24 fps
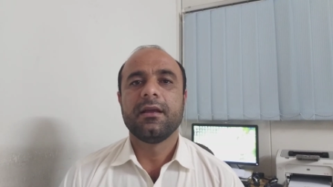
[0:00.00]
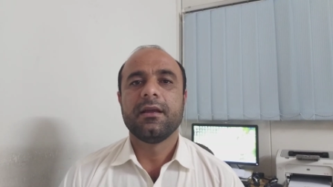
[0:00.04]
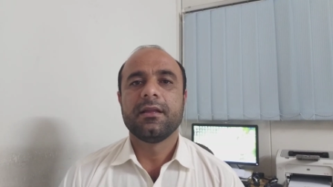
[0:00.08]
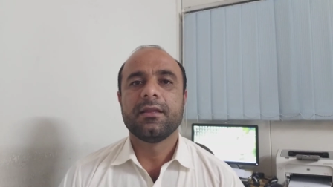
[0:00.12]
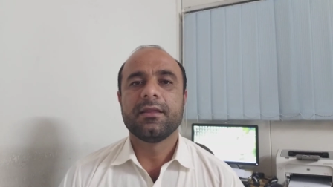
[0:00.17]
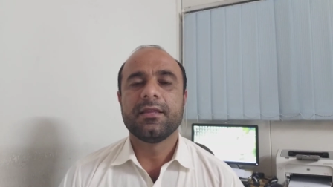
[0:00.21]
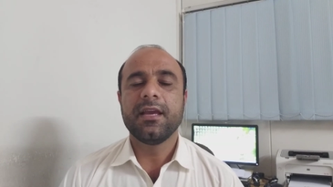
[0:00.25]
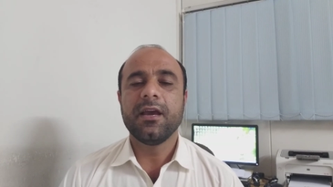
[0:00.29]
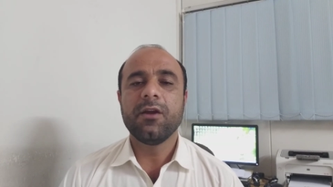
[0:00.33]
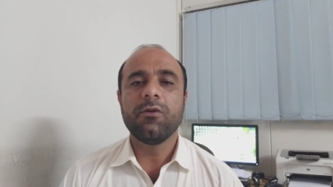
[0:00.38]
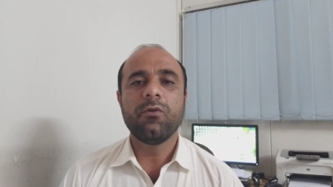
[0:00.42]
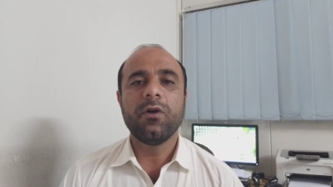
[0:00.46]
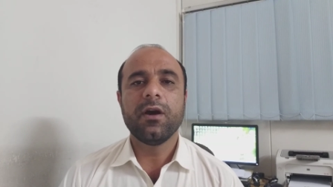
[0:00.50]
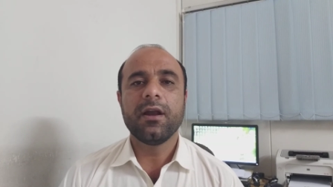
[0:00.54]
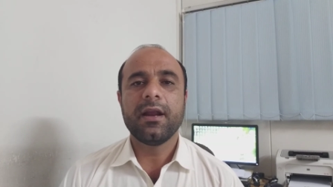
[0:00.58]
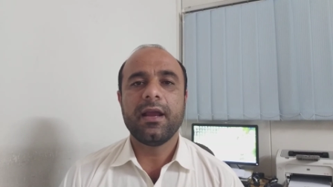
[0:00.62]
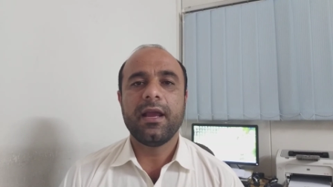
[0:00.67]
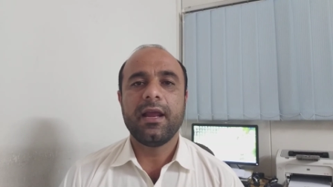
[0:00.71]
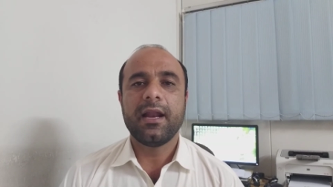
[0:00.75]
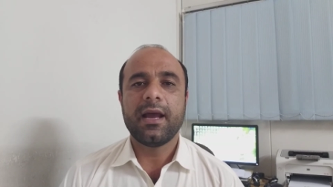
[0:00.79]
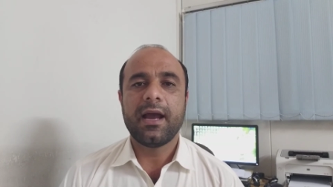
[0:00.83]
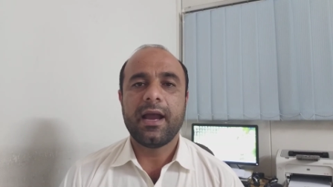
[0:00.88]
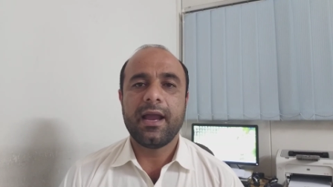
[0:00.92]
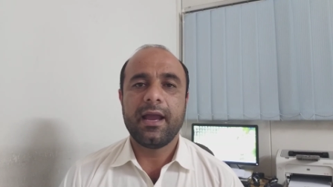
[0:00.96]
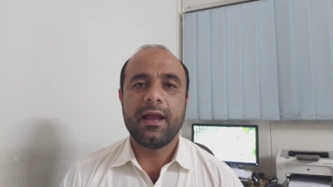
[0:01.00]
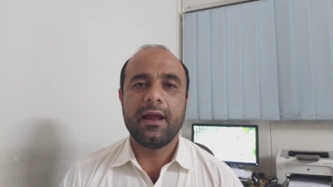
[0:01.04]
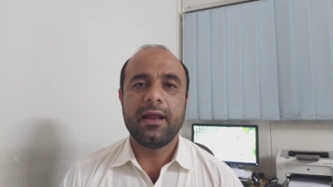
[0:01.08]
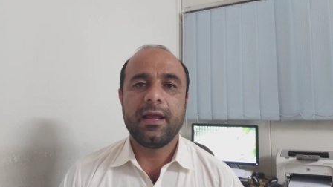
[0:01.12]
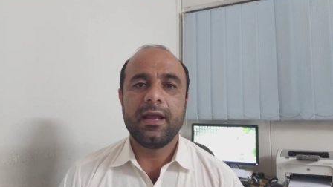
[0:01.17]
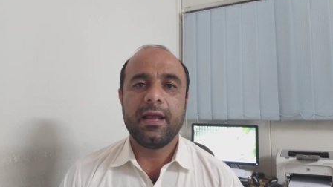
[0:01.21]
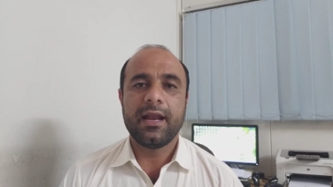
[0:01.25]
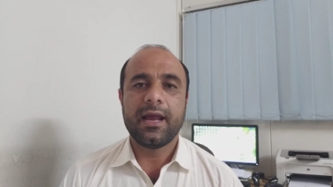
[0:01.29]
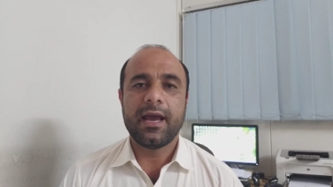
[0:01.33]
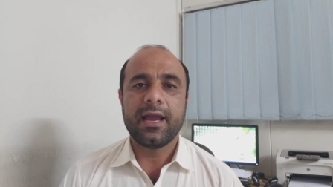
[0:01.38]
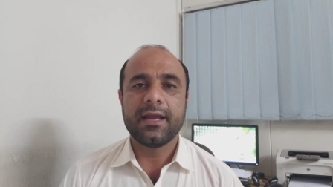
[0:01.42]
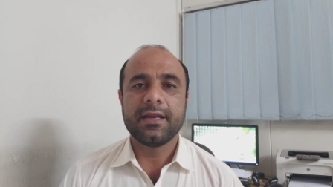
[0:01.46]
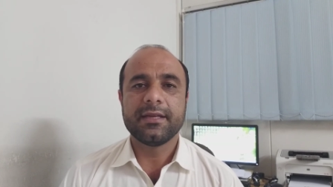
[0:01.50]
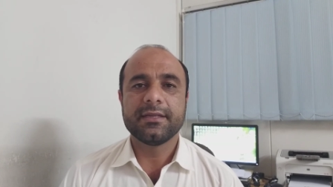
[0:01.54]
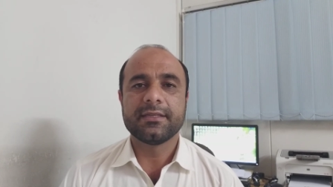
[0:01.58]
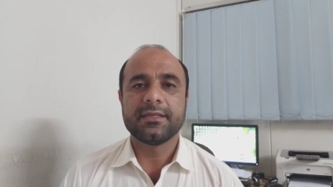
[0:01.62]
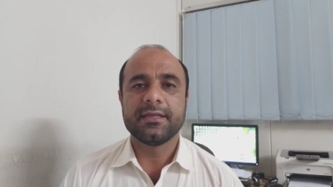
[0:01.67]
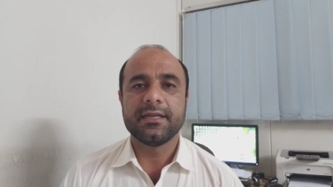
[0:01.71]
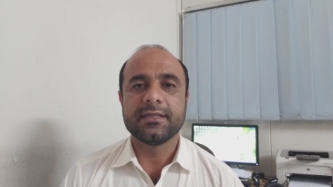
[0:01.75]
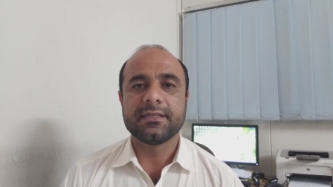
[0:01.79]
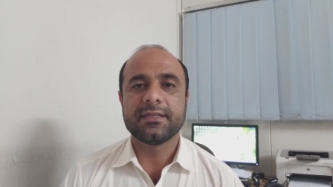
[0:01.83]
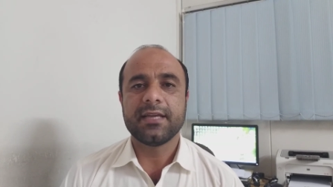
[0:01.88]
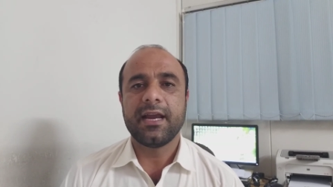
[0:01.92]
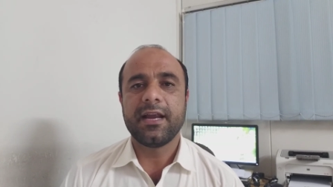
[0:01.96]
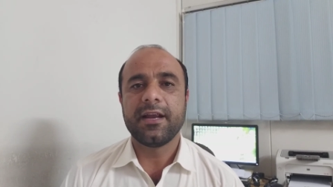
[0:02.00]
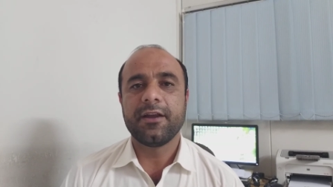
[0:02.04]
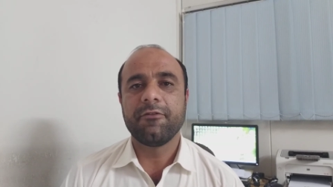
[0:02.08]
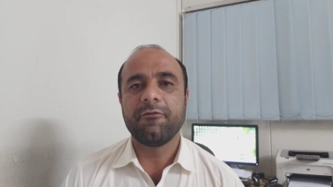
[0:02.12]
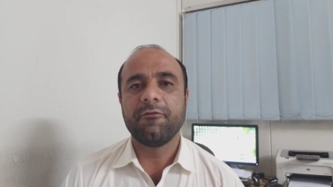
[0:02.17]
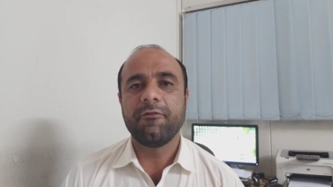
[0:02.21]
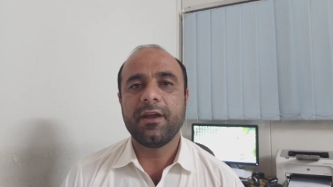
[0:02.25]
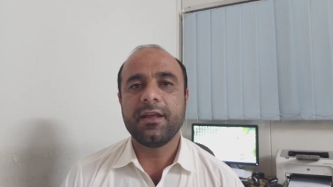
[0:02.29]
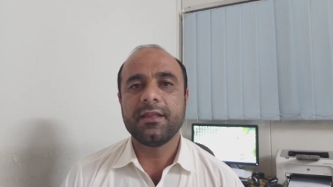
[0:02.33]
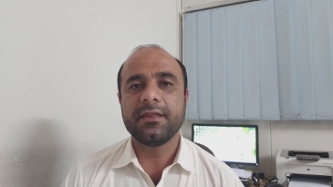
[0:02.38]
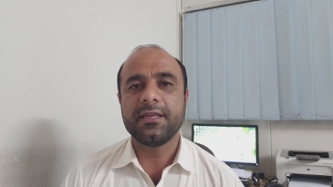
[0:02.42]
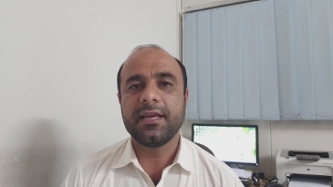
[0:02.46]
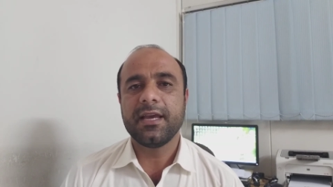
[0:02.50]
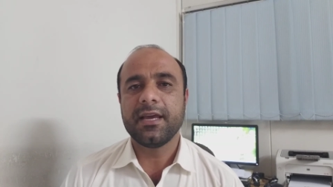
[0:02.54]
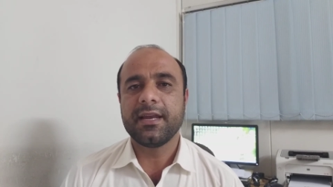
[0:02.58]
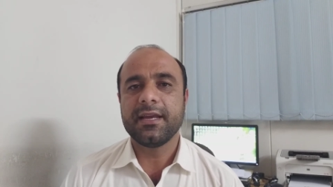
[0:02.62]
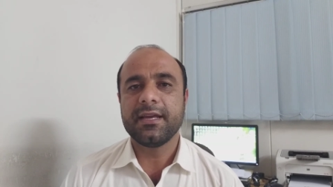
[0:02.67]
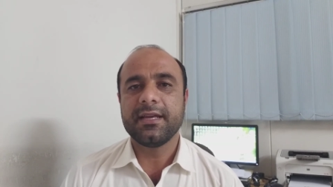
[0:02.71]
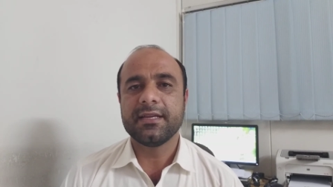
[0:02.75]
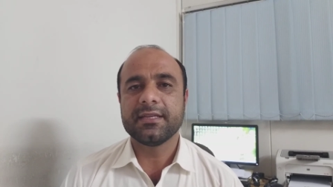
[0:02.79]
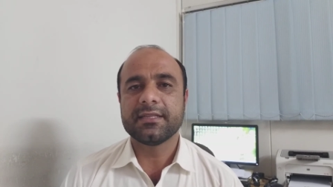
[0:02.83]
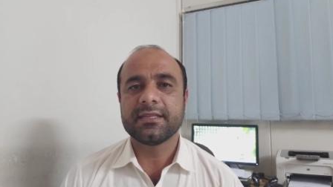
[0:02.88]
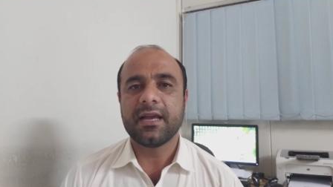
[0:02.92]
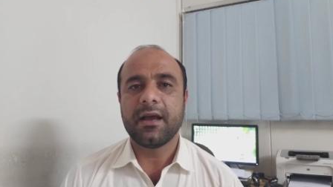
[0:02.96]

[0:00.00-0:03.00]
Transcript: There were alliances and when there is